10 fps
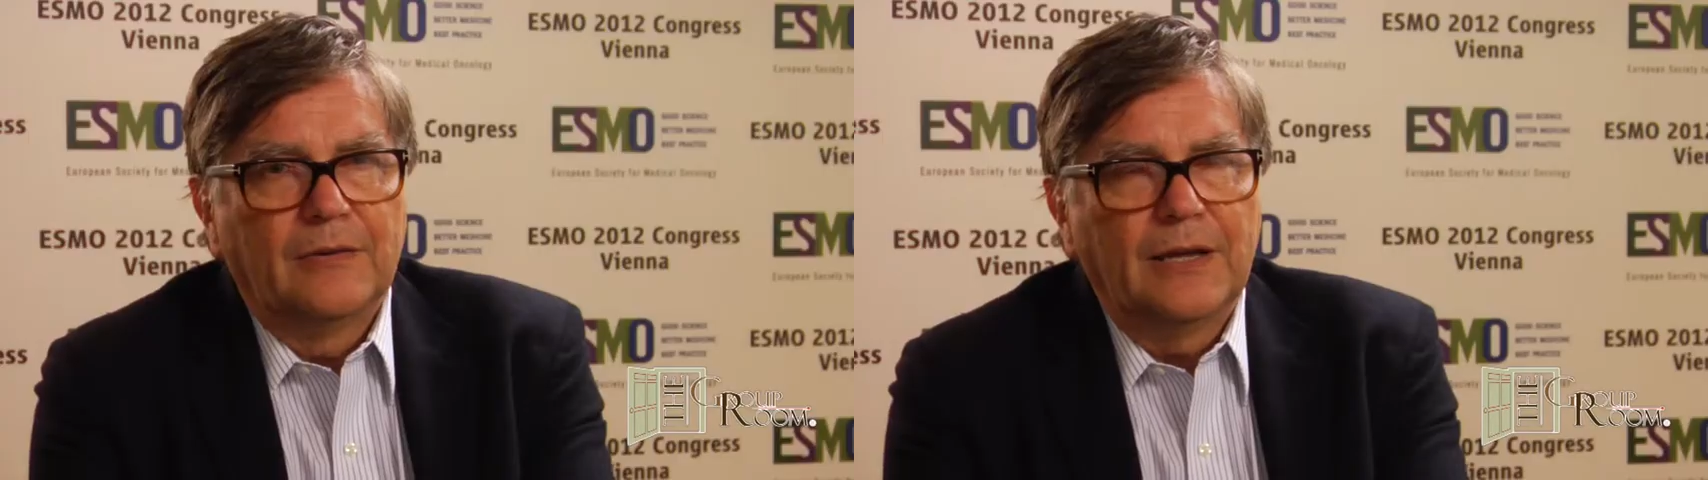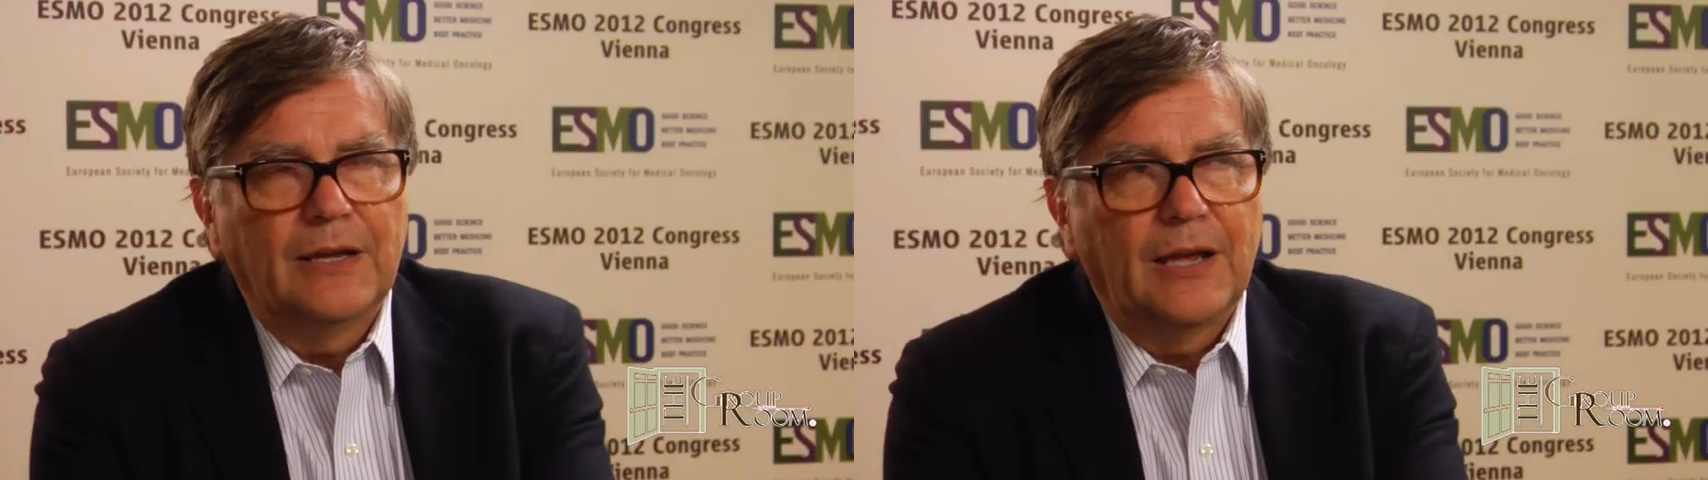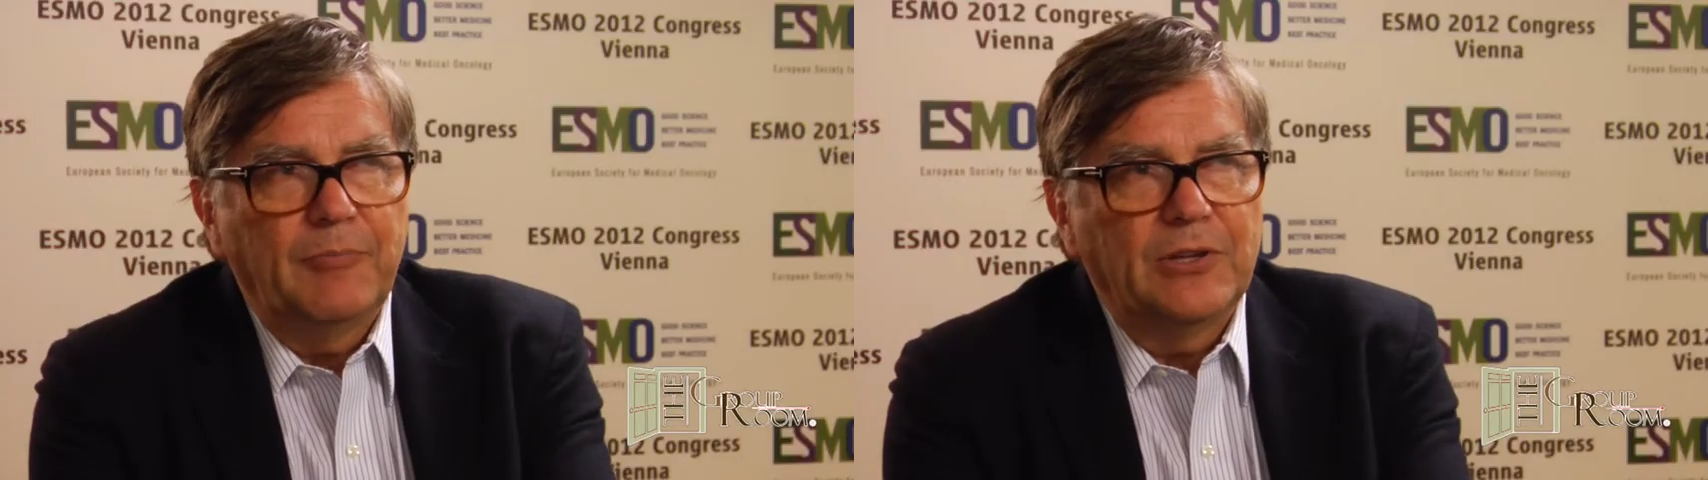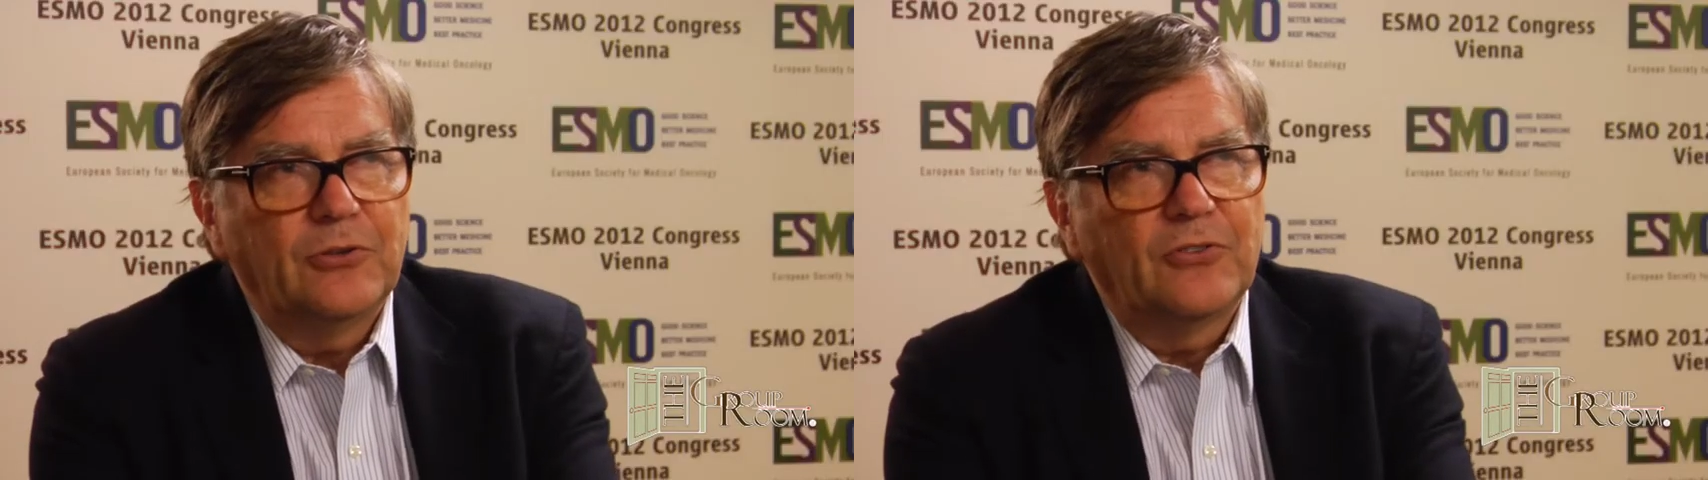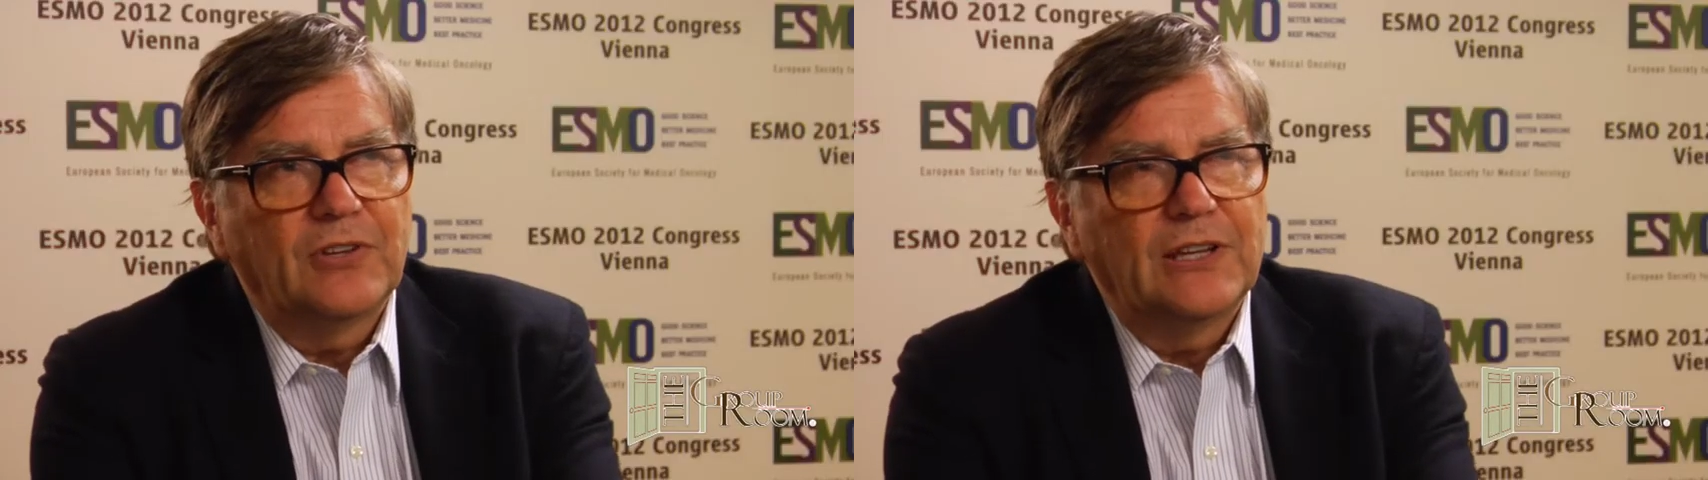Well, I'm happy
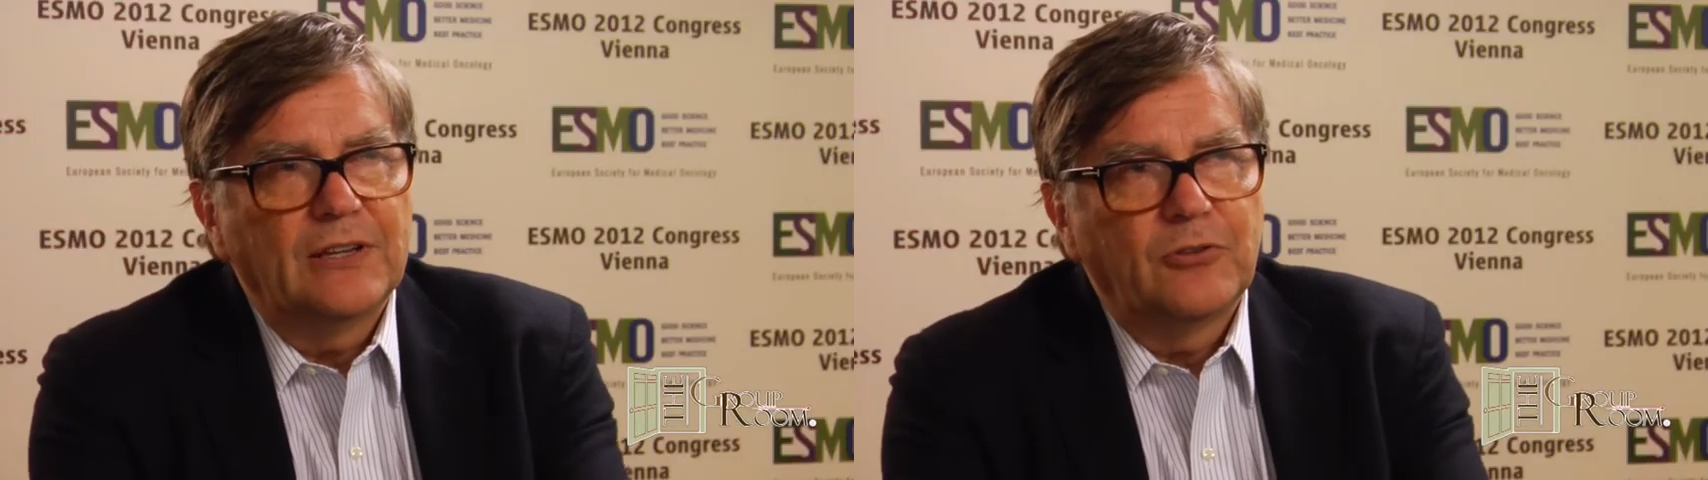to say that